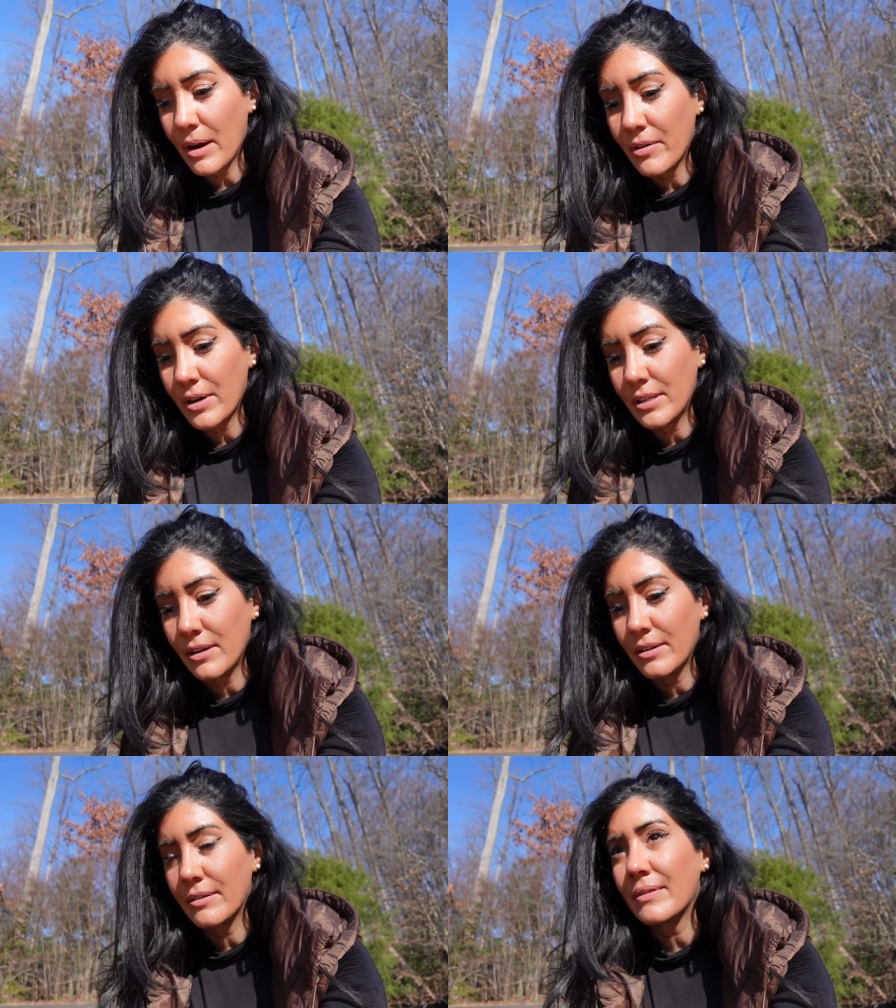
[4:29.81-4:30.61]
I've already
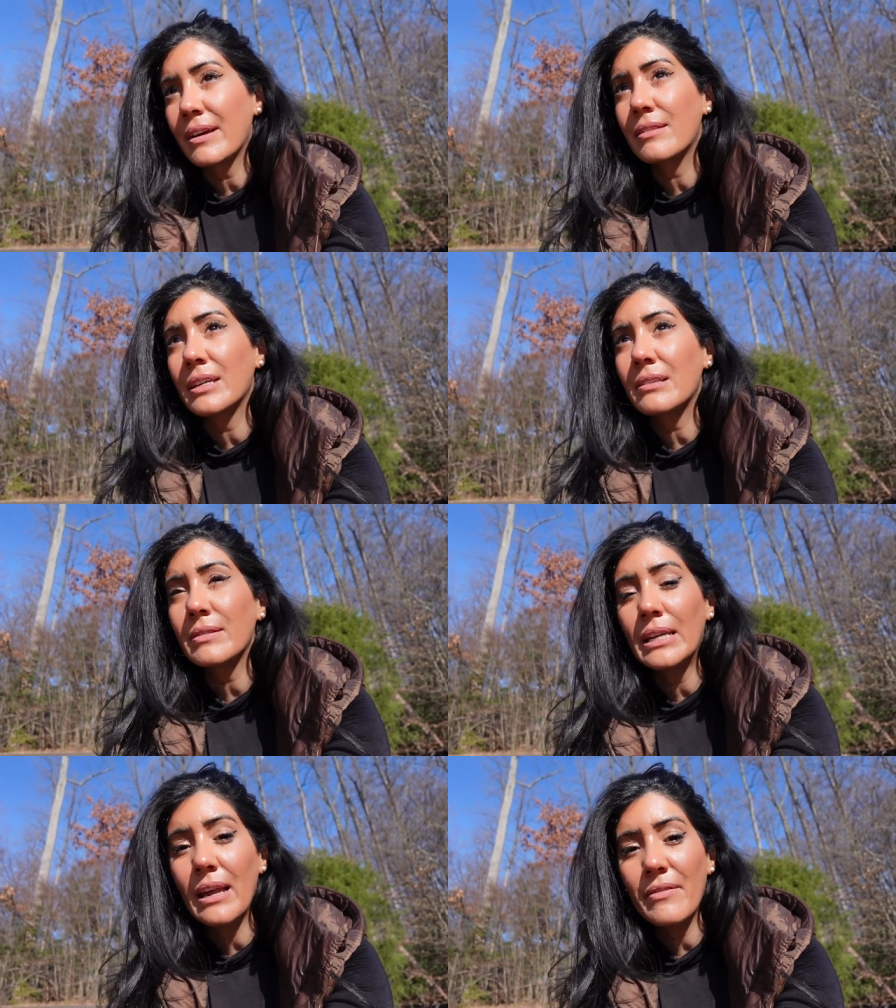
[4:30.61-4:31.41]
done I think
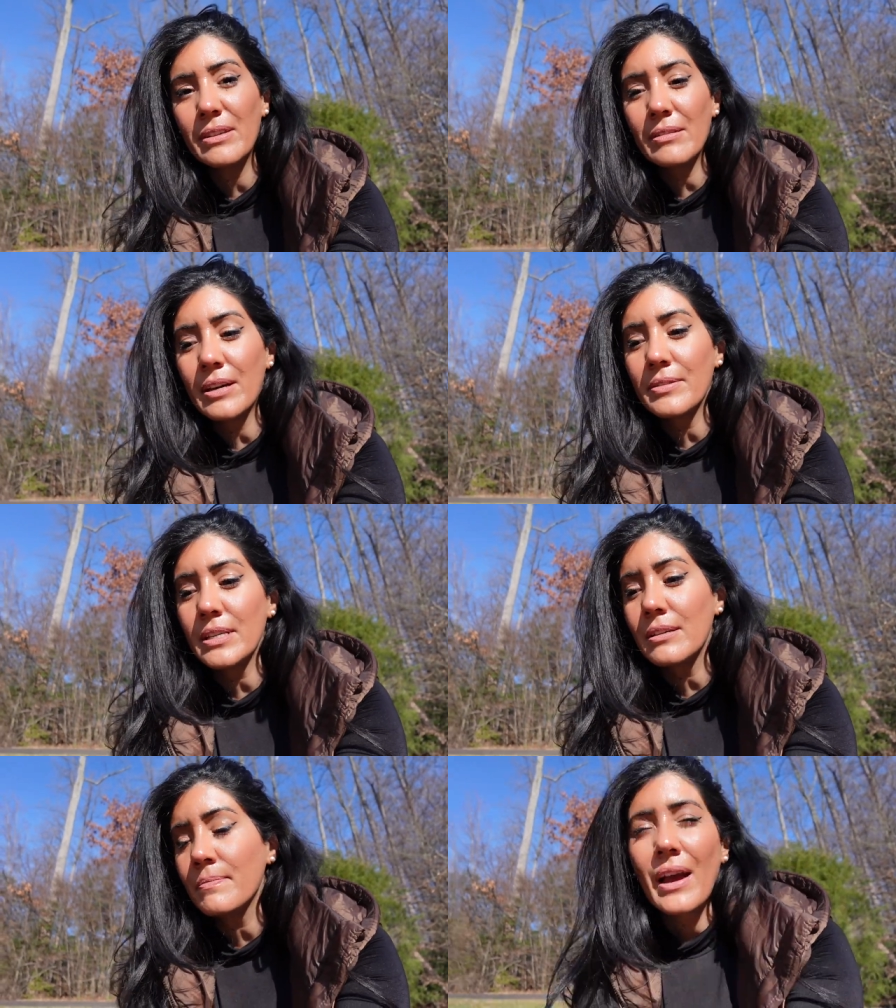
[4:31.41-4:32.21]
11,000,
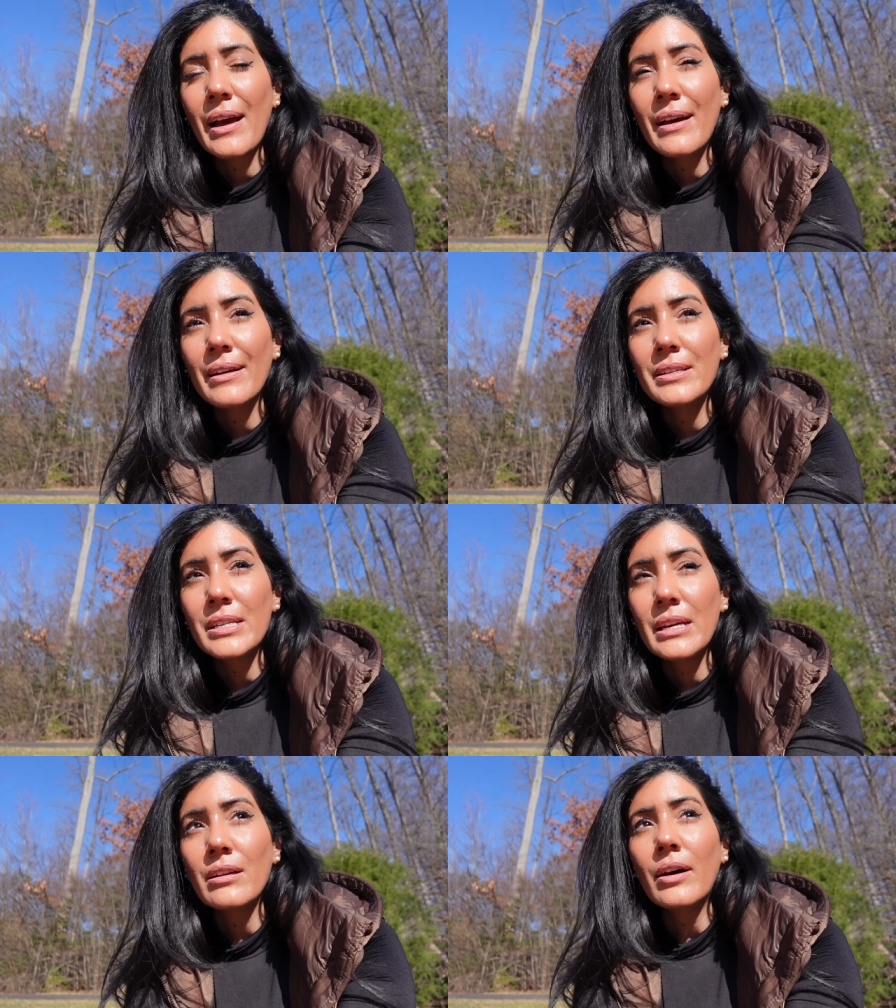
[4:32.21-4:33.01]
and
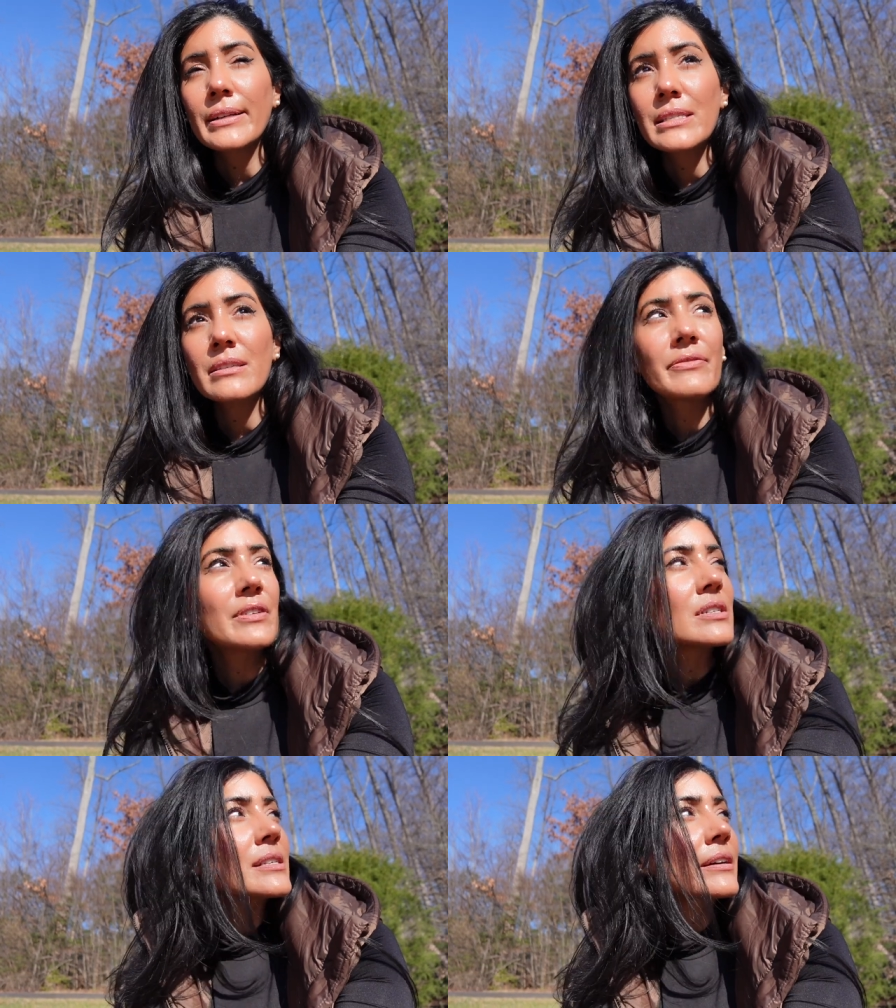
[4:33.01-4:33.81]
it honestly
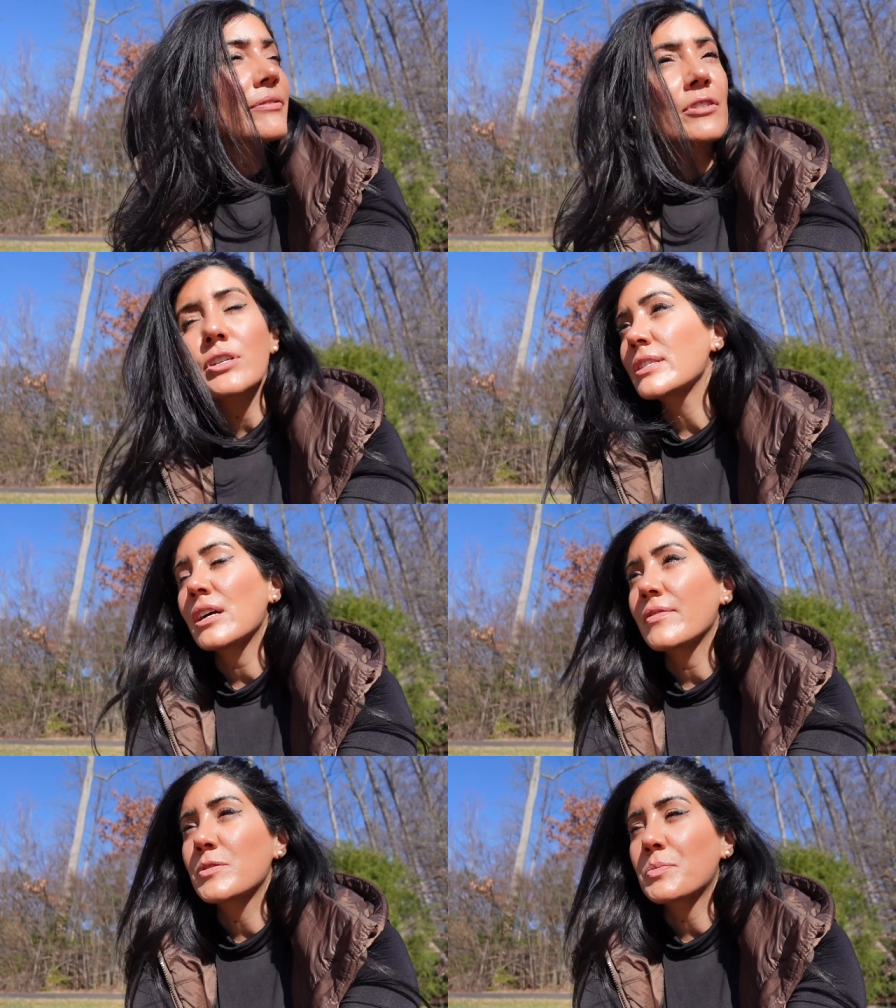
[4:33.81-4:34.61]
feels like first day
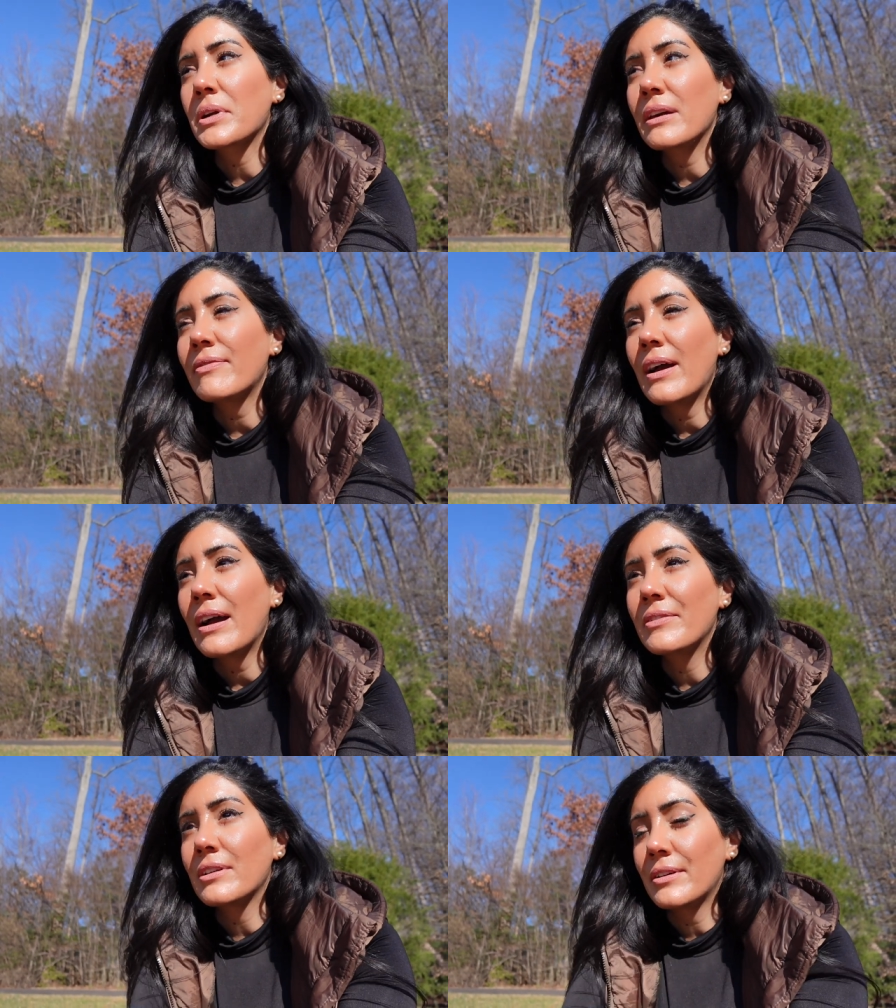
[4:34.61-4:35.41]
of spring if I
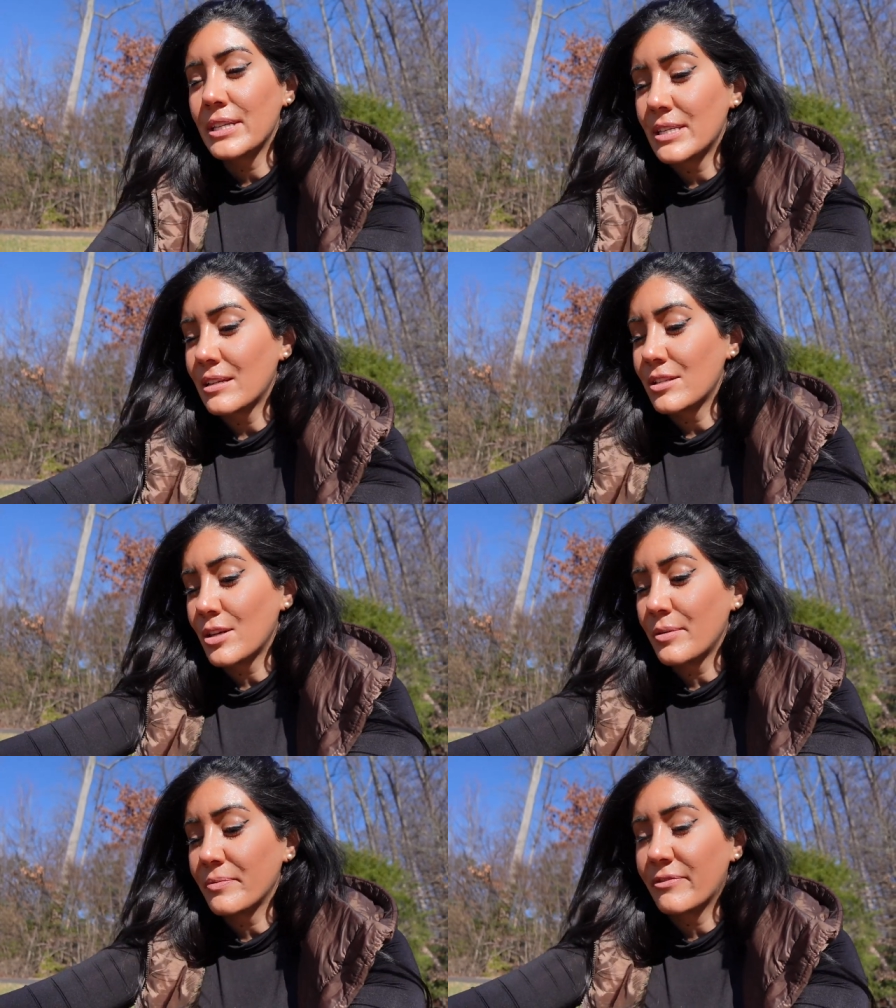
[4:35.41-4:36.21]
haven't already said
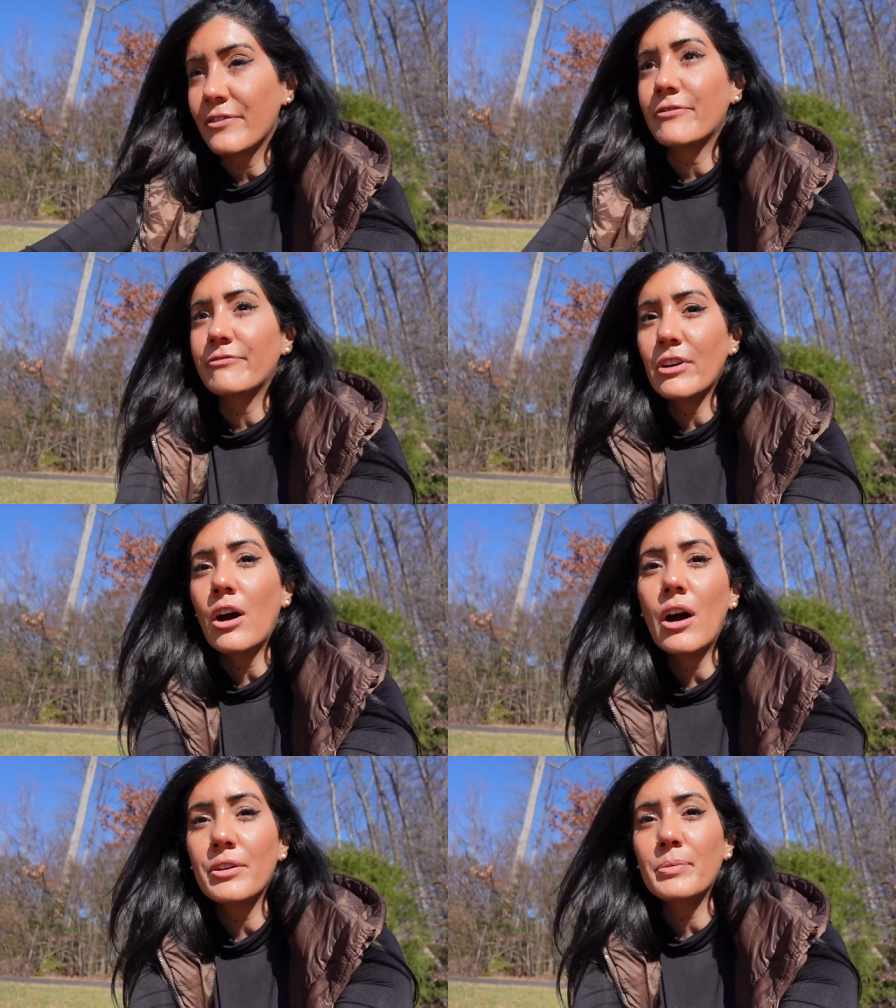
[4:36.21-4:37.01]
so.
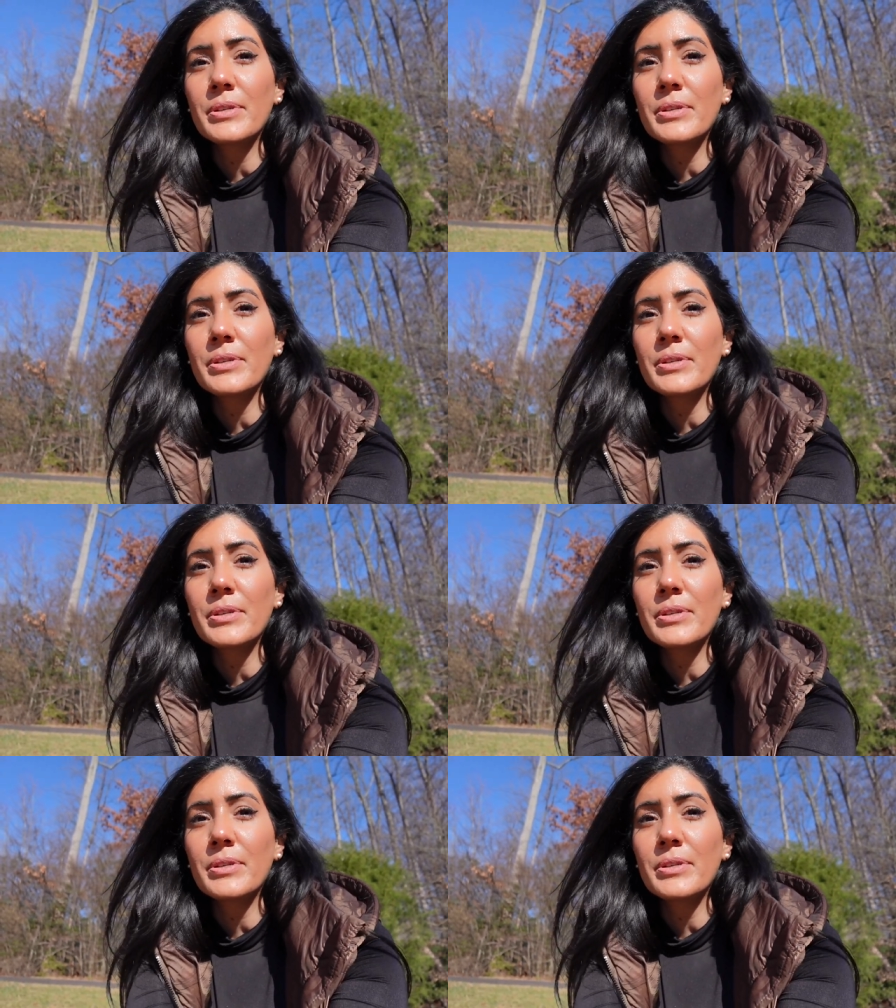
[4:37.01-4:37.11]
100%.